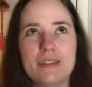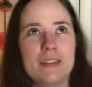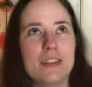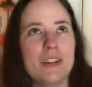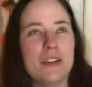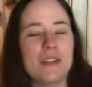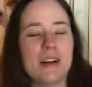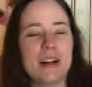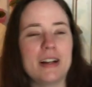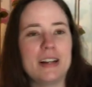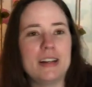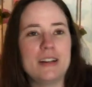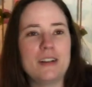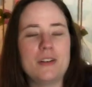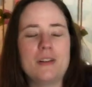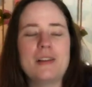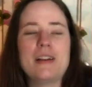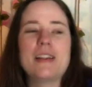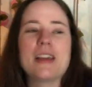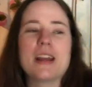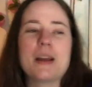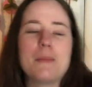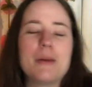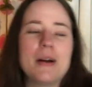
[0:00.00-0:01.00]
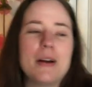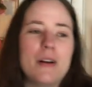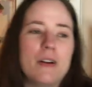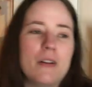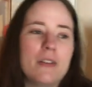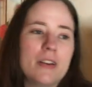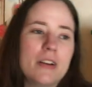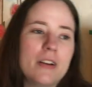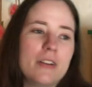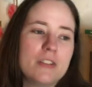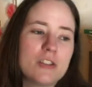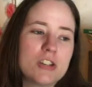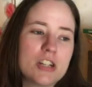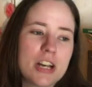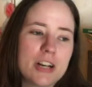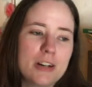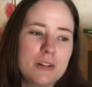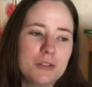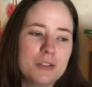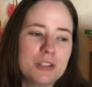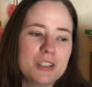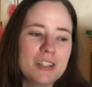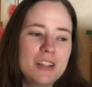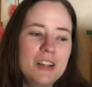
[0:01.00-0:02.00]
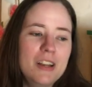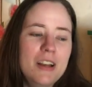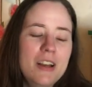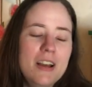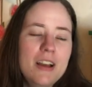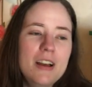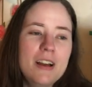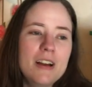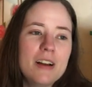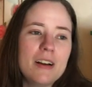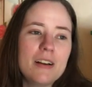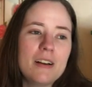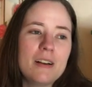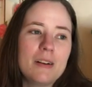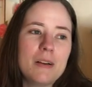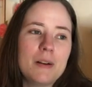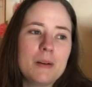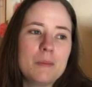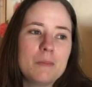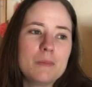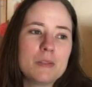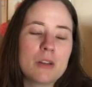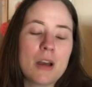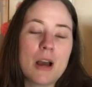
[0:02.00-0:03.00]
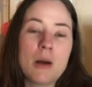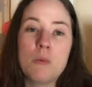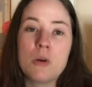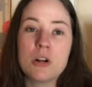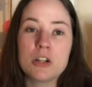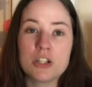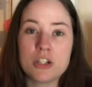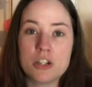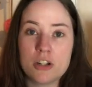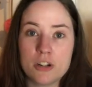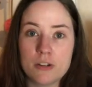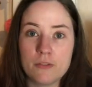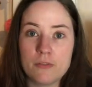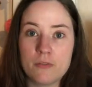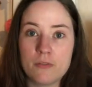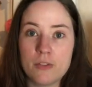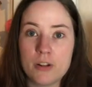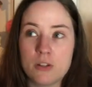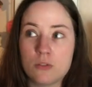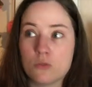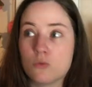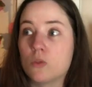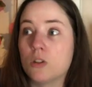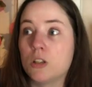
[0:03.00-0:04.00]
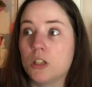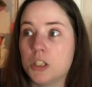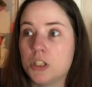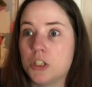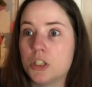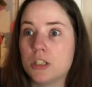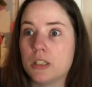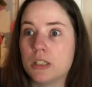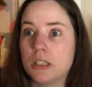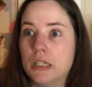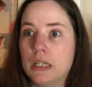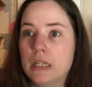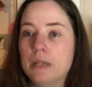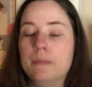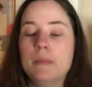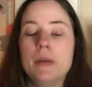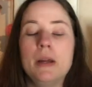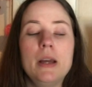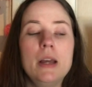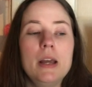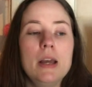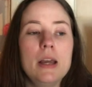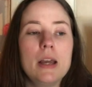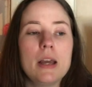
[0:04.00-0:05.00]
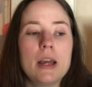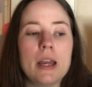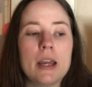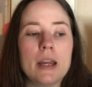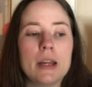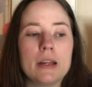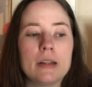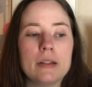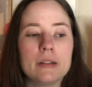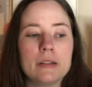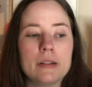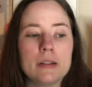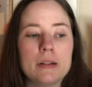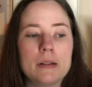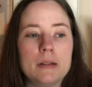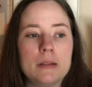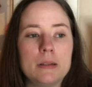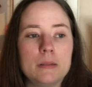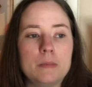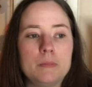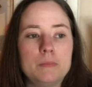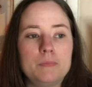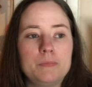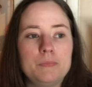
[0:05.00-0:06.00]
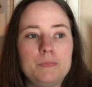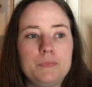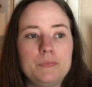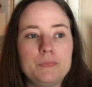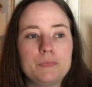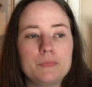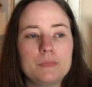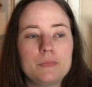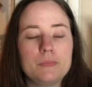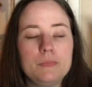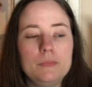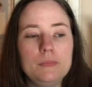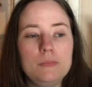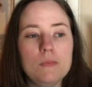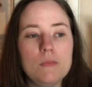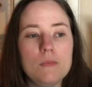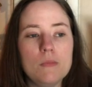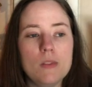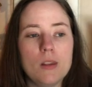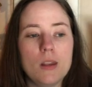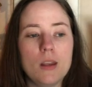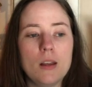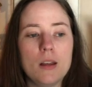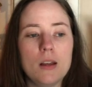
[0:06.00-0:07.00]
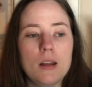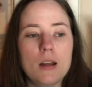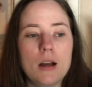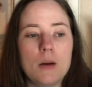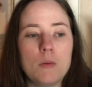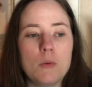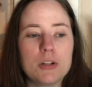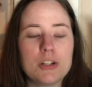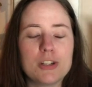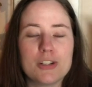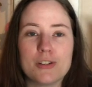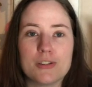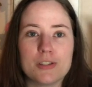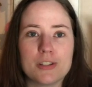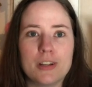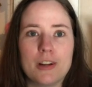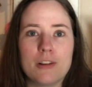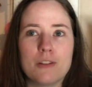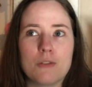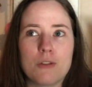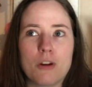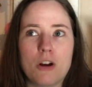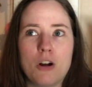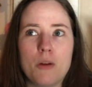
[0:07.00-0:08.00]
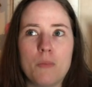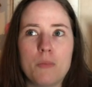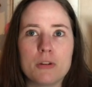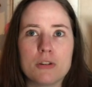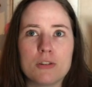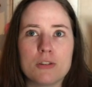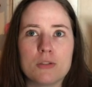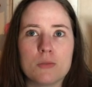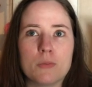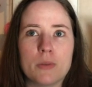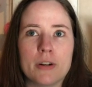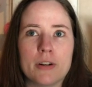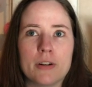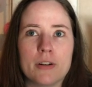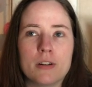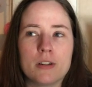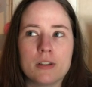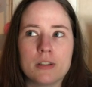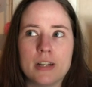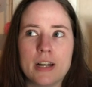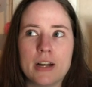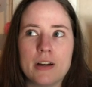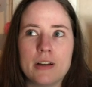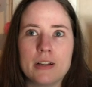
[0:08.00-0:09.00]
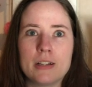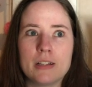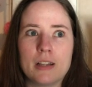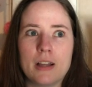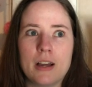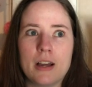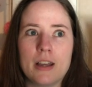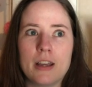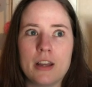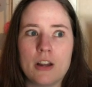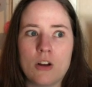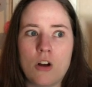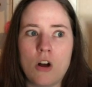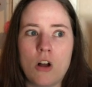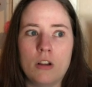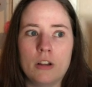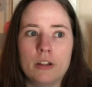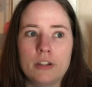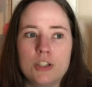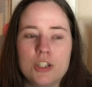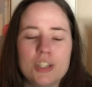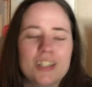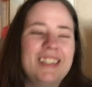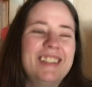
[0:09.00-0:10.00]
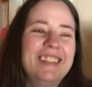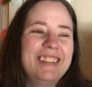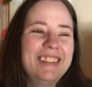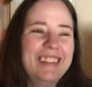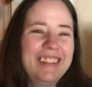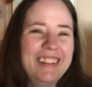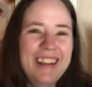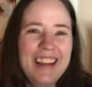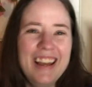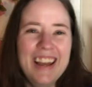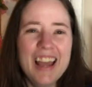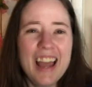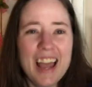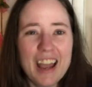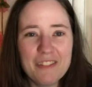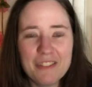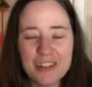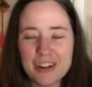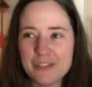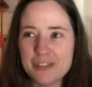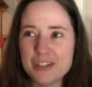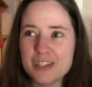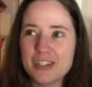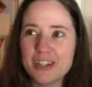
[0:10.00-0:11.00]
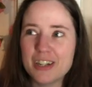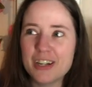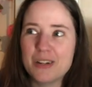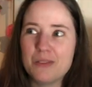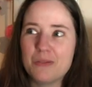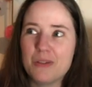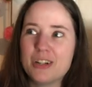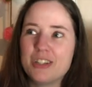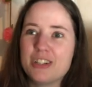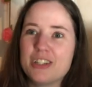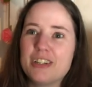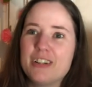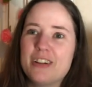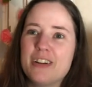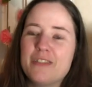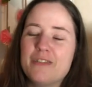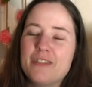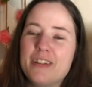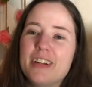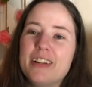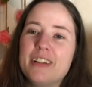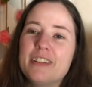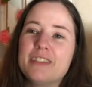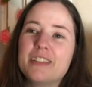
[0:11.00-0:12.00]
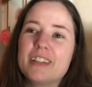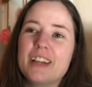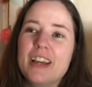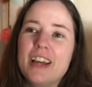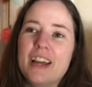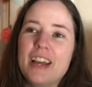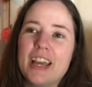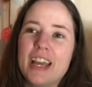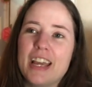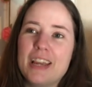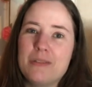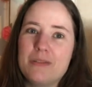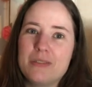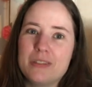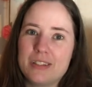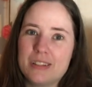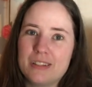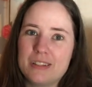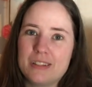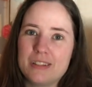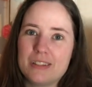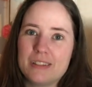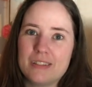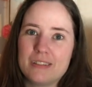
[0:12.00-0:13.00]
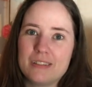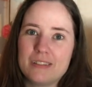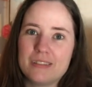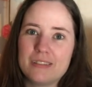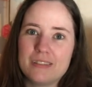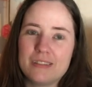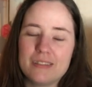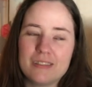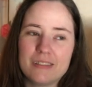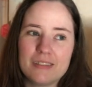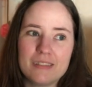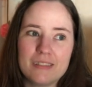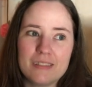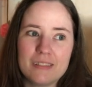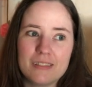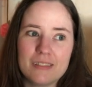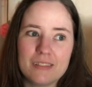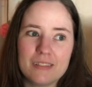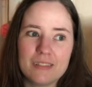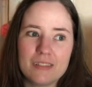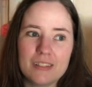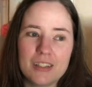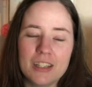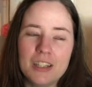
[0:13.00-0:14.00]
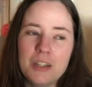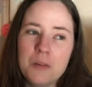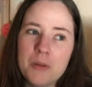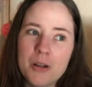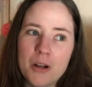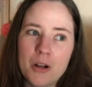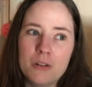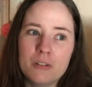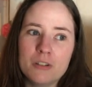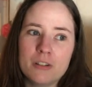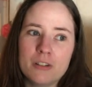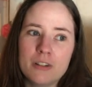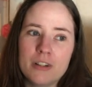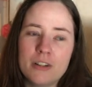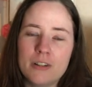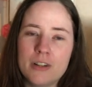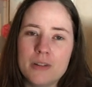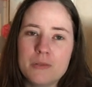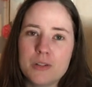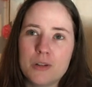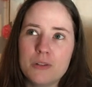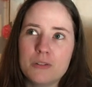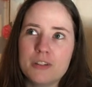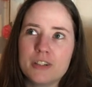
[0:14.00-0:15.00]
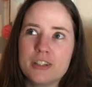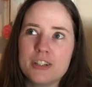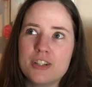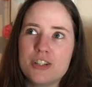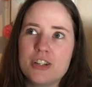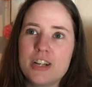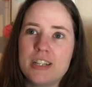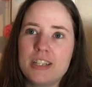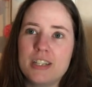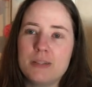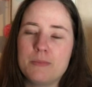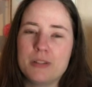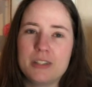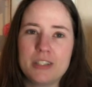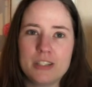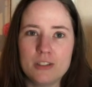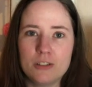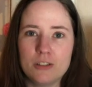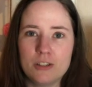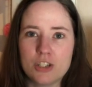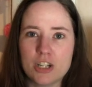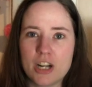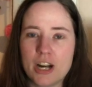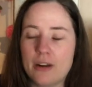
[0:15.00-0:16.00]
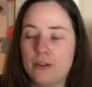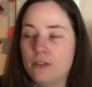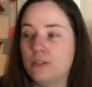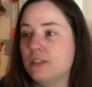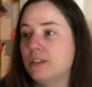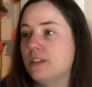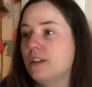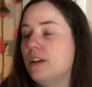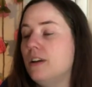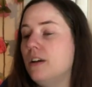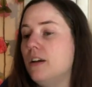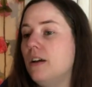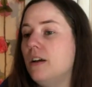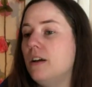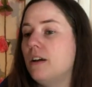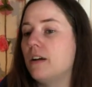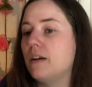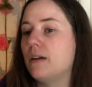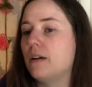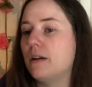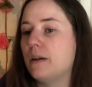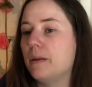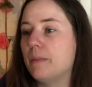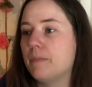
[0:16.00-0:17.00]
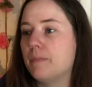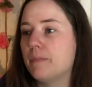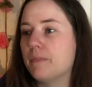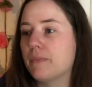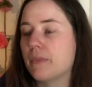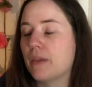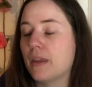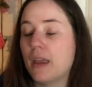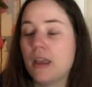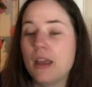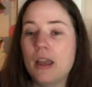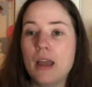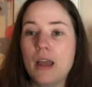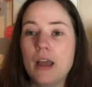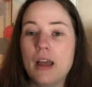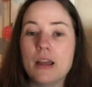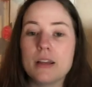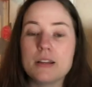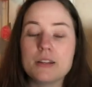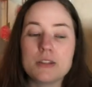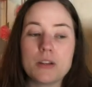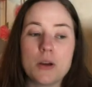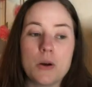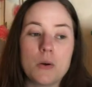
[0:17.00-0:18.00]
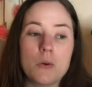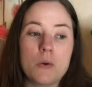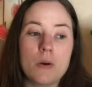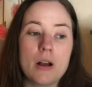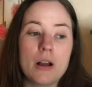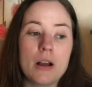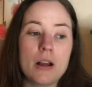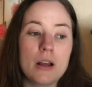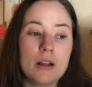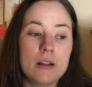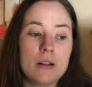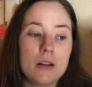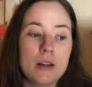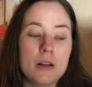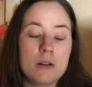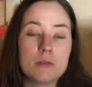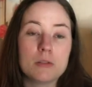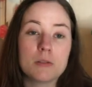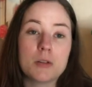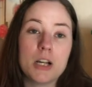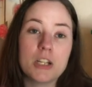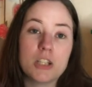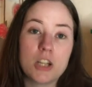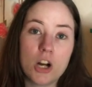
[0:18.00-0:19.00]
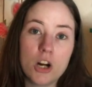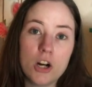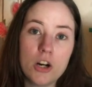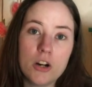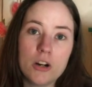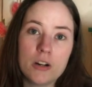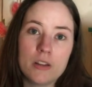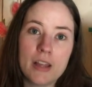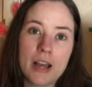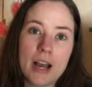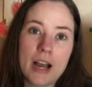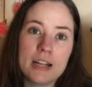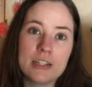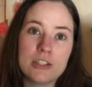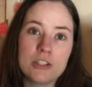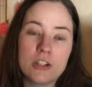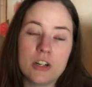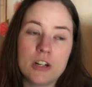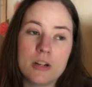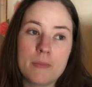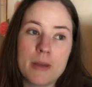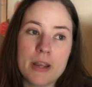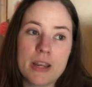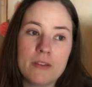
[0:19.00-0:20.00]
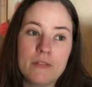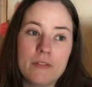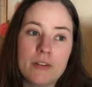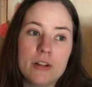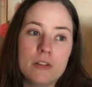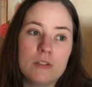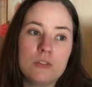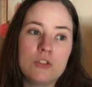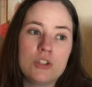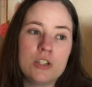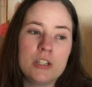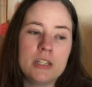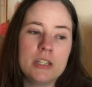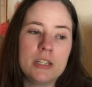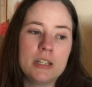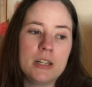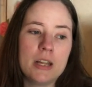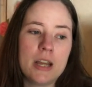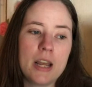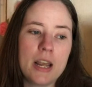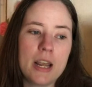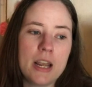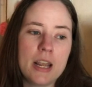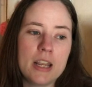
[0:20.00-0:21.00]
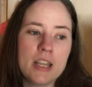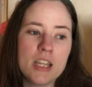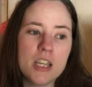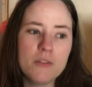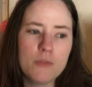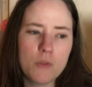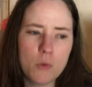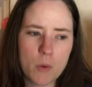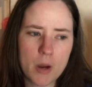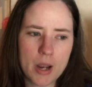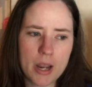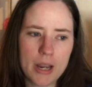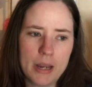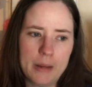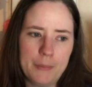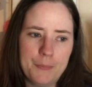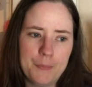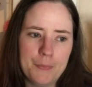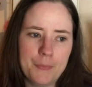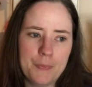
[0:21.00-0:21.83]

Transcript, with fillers: You know, I didn't know anything about all the other channels, um, so I watched her videos religiously, and um, I watched her son grow up, which is weird because now he's like in college. And when I first started watching her videos, he was a little bit older, you know, he was older than Jessie, but still a child. Um, so, and, and it was because of her that I started making videos. She did a giveaway.